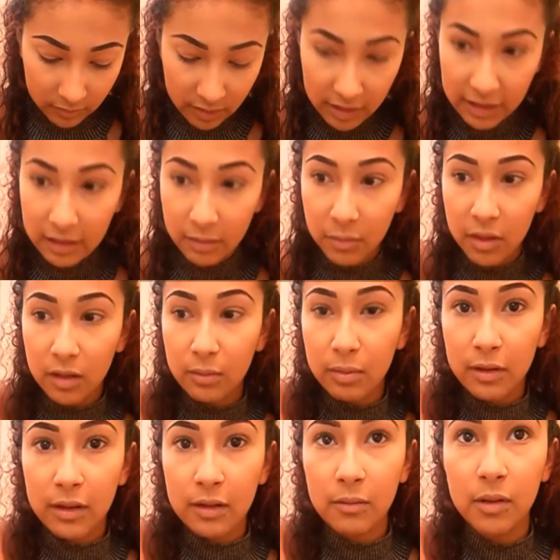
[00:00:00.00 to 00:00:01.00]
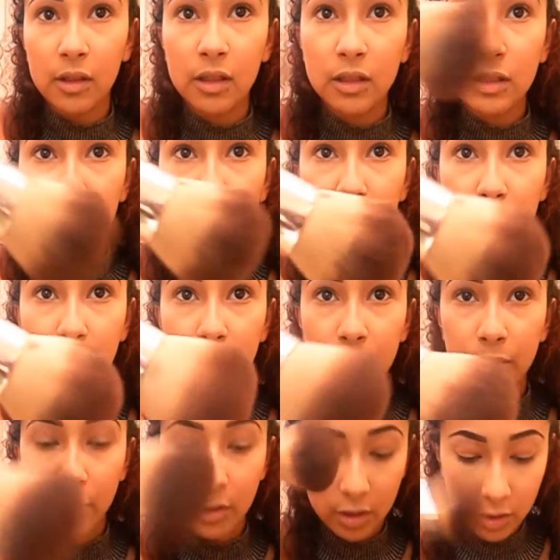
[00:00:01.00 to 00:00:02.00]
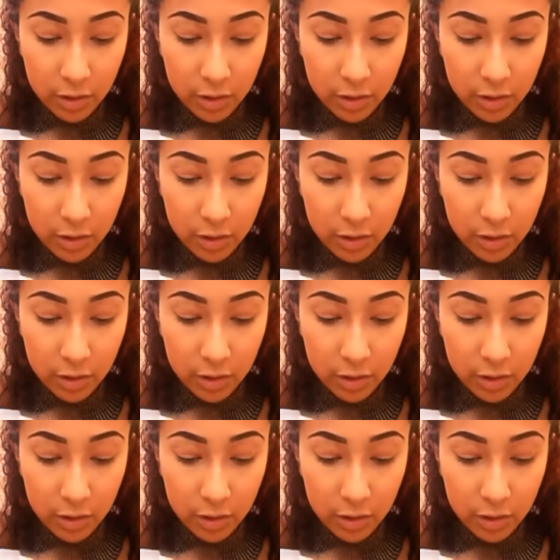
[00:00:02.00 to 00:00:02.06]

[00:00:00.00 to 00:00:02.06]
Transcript: And I'm going to apply it with the same brush.